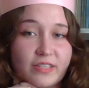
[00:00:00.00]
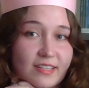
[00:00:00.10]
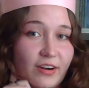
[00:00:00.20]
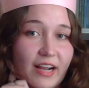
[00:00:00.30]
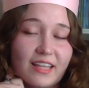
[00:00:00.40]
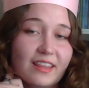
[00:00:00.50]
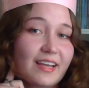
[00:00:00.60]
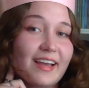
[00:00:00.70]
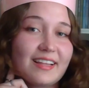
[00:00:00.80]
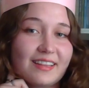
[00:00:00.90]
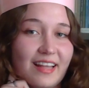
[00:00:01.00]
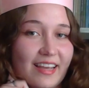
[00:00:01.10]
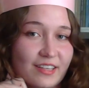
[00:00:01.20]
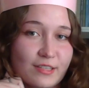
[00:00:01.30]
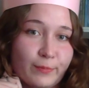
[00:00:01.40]
Was there anything I
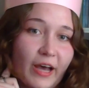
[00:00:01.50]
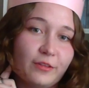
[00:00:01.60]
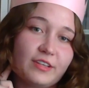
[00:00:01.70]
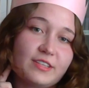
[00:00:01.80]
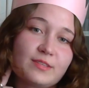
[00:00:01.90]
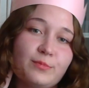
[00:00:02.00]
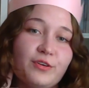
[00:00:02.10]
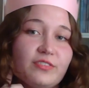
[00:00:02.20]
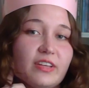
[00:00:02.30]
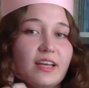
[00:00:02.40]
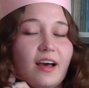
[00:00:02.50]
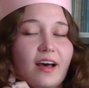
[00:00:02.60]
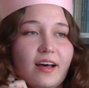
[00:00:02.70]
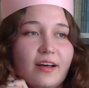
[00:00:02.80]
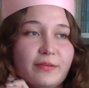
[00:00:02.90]
liked about this movie?
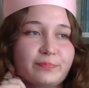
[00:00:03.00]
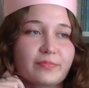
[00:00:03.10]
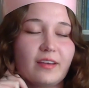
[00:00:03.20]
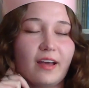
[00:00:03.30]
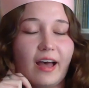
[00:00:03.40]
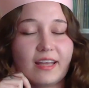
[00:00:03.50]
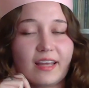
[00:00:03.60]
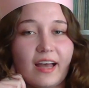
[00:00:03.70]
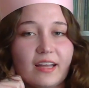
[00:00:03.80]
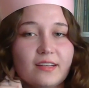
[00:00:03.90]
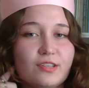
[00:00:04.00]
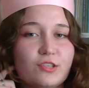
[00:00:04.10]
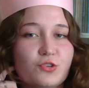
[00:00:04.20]
I kind of